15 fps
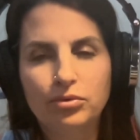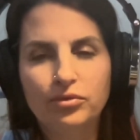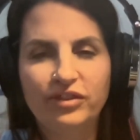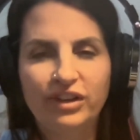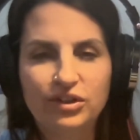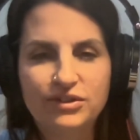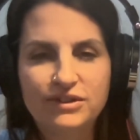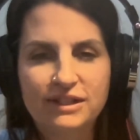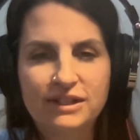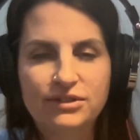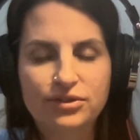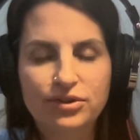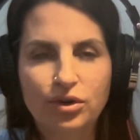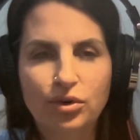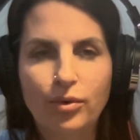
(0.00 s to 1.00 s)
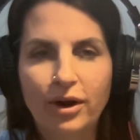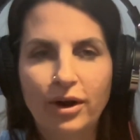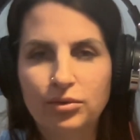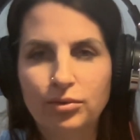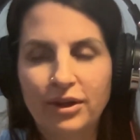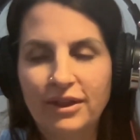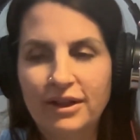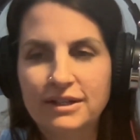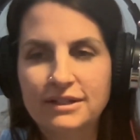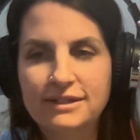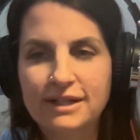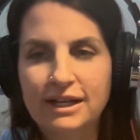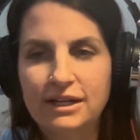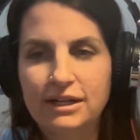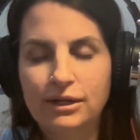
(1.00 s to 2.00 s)
Finkelstein's or the correct way that it's
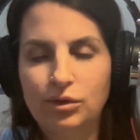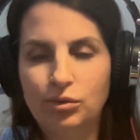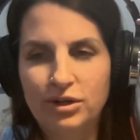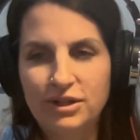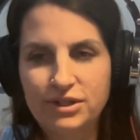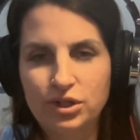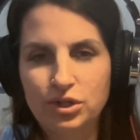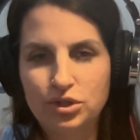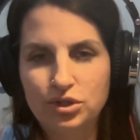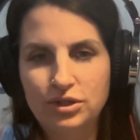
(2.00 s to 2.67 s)
stated in research."